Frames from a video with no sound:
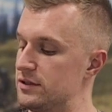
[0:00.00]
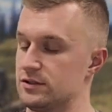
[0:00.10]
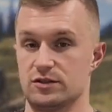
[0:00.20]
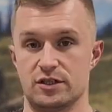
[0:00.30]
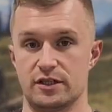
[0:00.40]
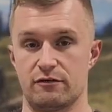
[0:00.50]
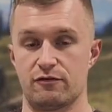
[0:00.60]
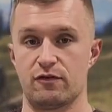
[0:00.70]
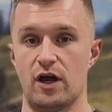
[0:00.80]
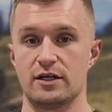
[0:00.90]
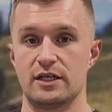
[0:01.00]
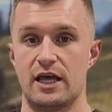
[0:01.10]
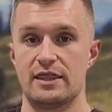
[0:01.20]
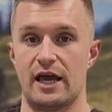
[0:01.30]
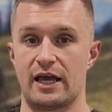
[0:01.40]
muscles on the front
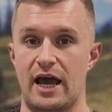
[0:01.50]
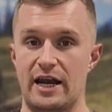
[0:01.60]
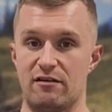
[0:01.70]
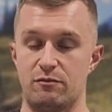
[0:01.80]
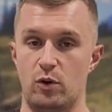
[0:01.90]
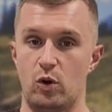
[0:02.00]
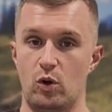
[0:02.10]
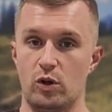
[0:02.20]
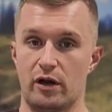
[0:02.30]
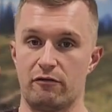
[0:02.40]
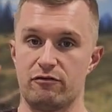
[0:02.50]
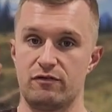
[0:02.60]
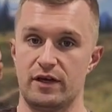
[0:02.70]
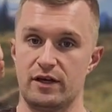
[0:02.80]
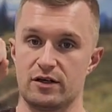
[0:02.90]
that kind of pull our
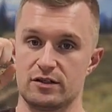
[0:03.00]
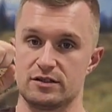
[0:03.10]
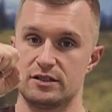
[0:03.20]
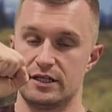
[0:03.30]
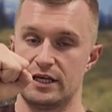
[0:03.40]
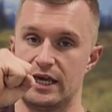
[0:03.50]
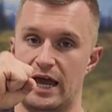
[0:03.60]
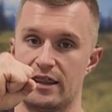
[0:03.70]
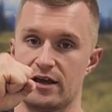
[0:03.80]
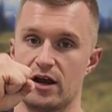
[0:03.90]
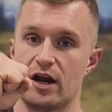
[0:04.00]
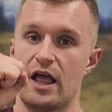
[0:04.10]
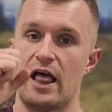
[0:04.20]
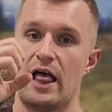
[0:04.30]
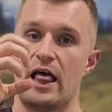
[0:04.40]
fingers together,
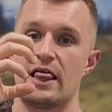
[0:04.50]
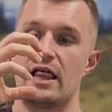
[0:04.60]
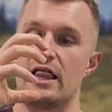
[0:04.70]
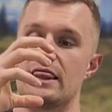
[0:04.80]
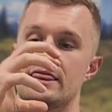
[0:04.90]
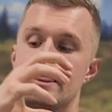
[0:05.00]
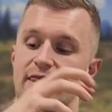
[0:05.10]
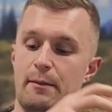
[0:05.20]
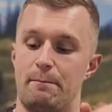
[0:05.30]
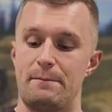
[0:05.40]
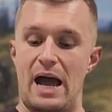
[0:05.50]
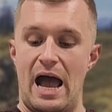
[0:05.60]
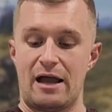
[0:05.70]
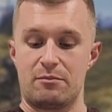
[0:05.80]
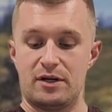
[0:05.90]
the
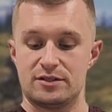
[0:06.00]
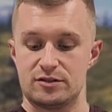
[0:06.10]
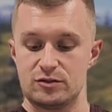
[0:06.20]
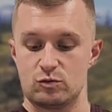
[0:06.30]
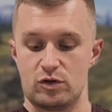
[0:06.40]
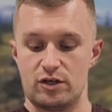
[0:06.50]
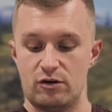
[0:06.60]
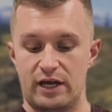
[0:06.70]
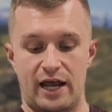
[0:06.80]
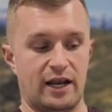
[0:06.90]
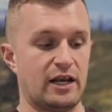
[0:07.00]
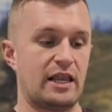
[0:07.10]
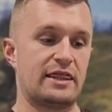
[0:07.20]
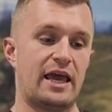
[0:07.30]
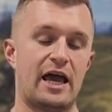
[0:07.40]
back muscles where you get it,
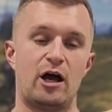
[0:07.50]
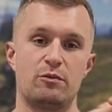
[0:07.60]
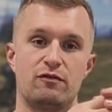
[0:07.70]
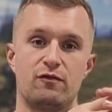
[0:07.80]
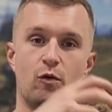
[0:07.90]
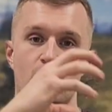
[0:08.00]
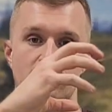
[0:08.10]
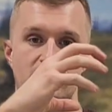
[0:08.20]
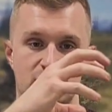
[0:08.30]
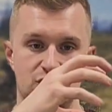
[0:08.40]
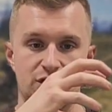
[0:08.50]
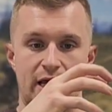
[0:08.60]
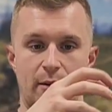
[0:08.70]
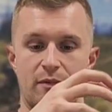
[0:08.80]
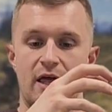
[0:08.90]
they help form the
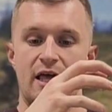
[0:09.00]
shape.